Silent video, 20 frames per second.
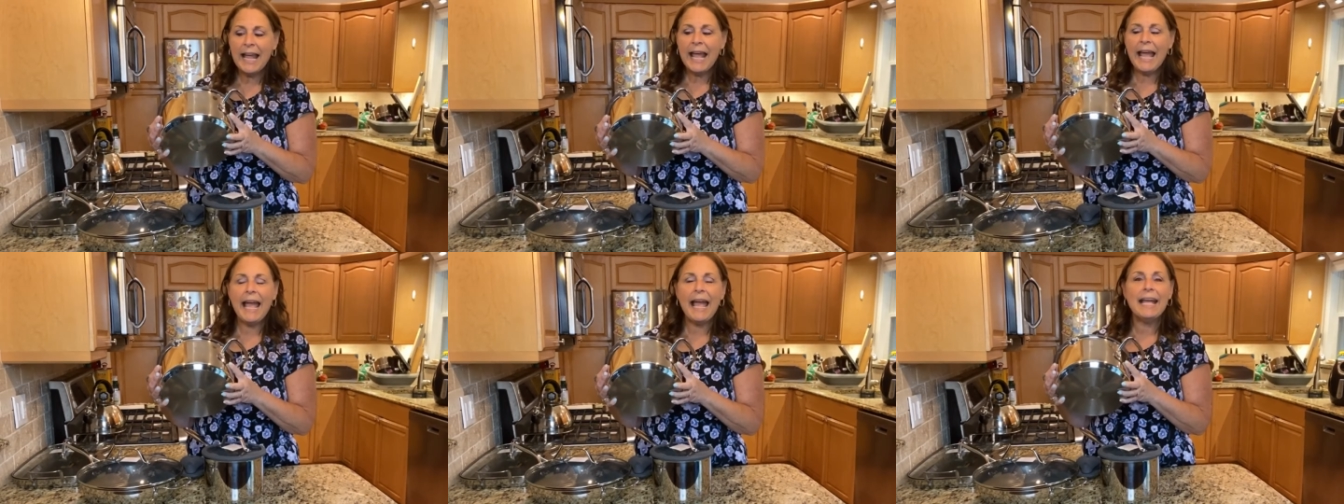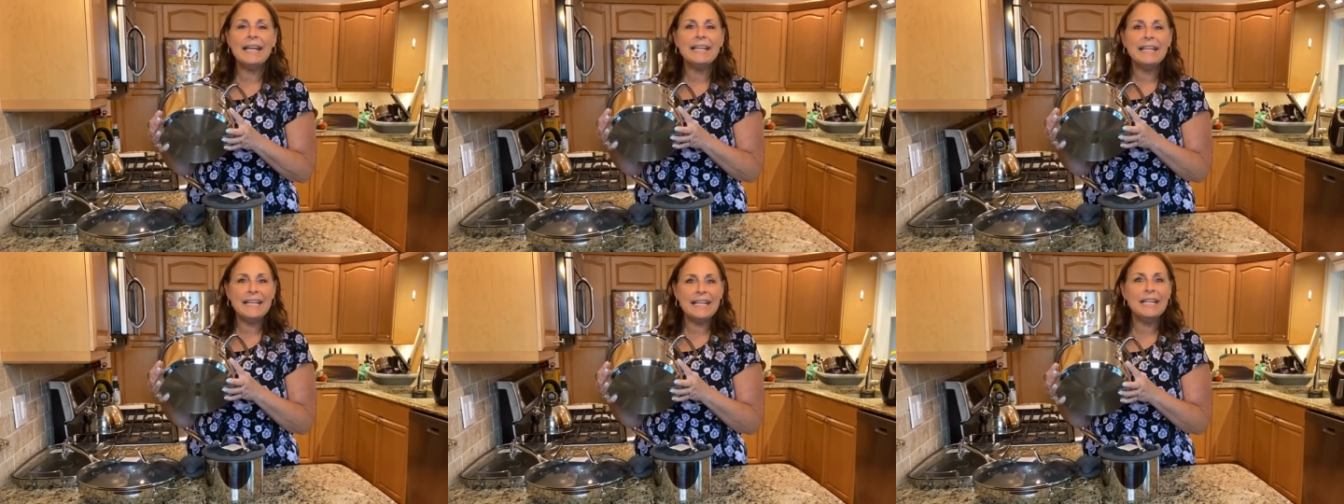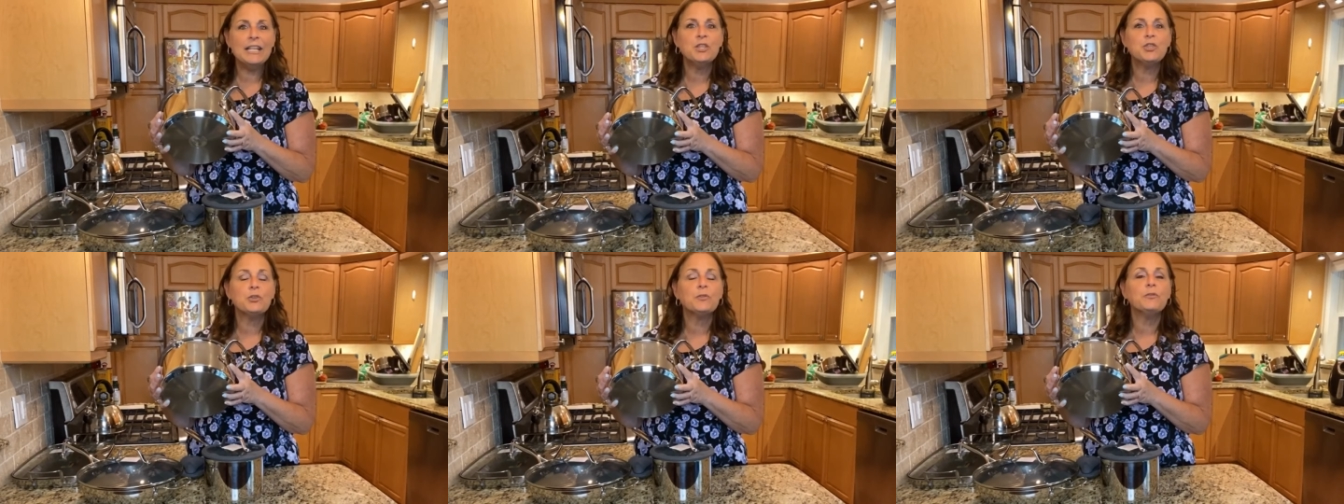and it
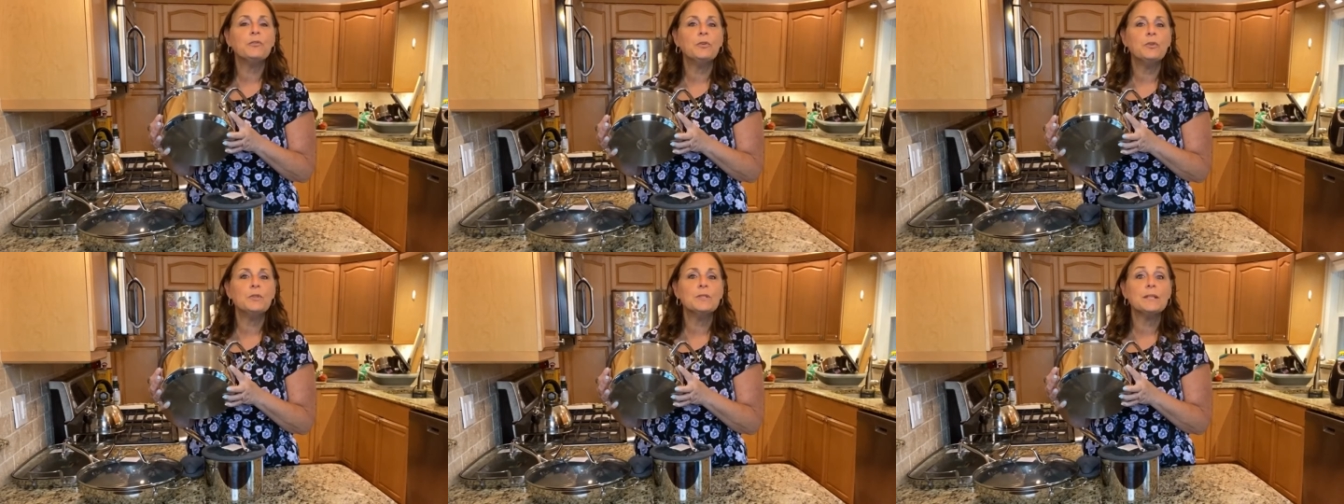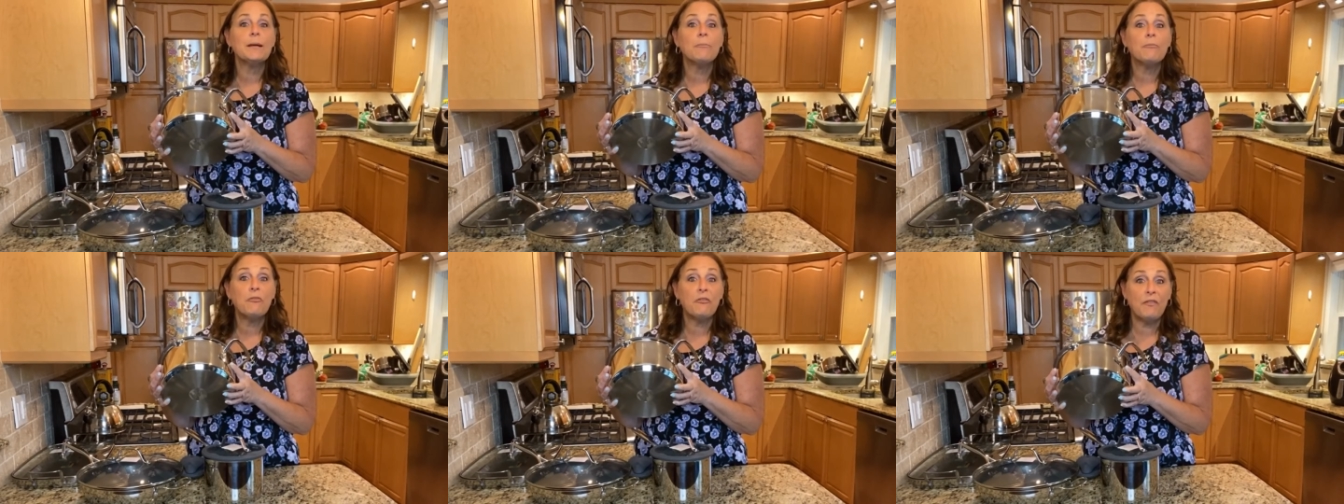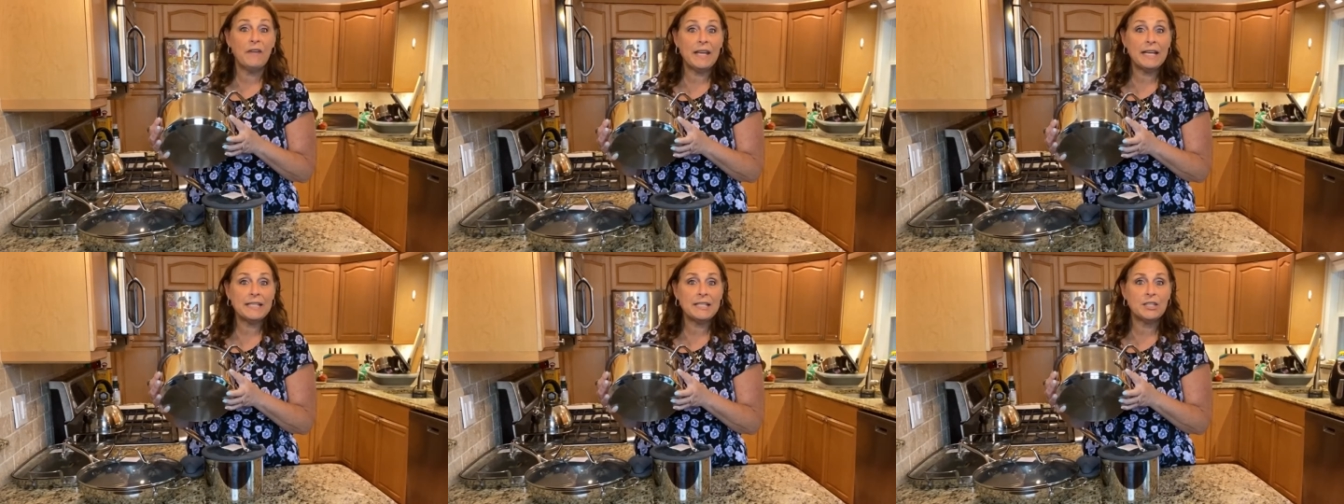heats your foods up
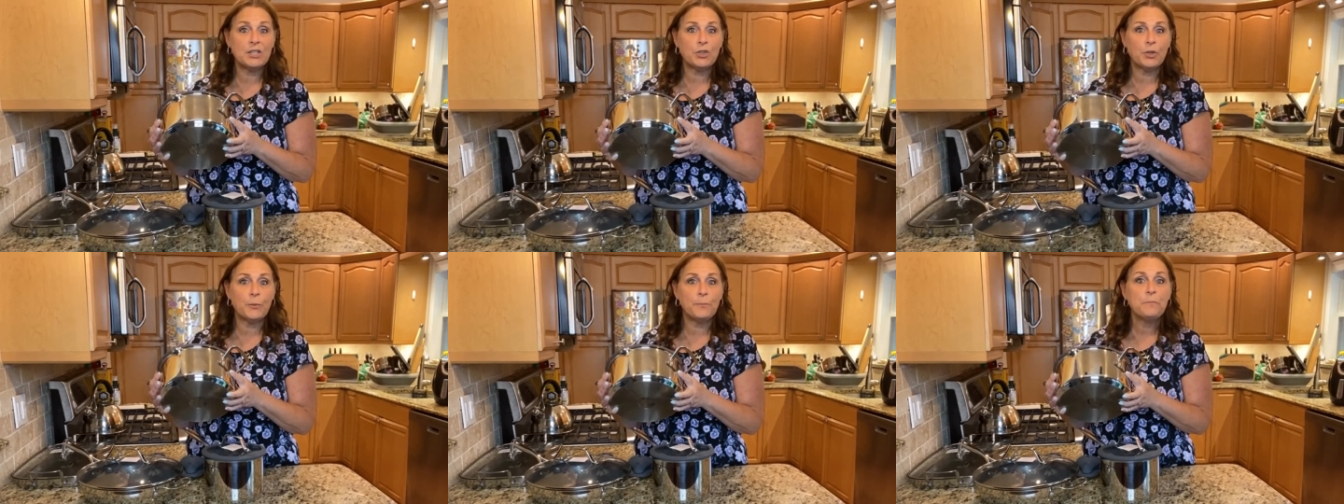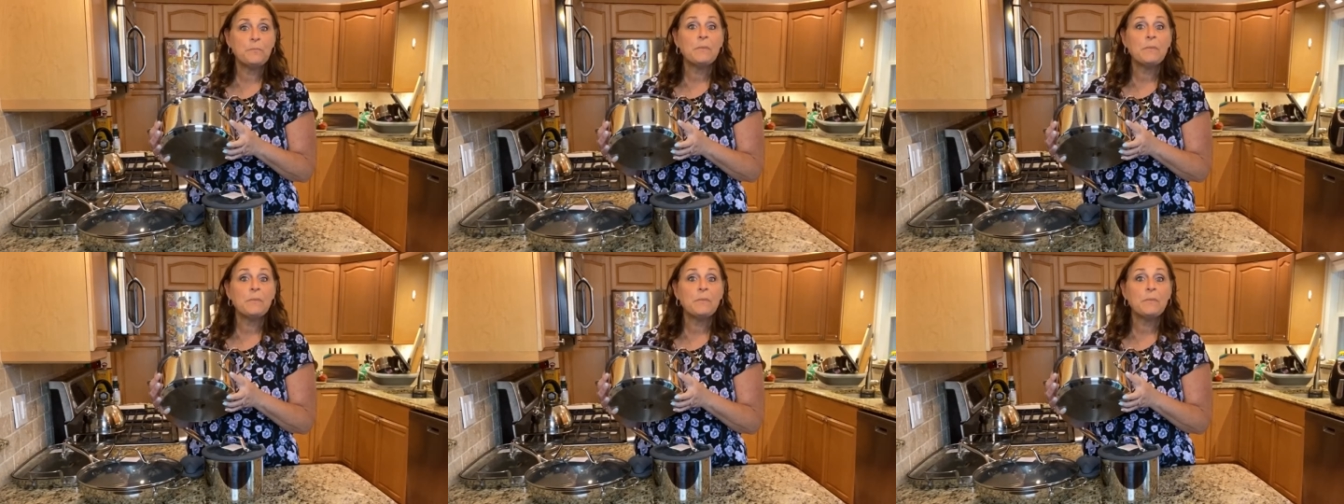faster.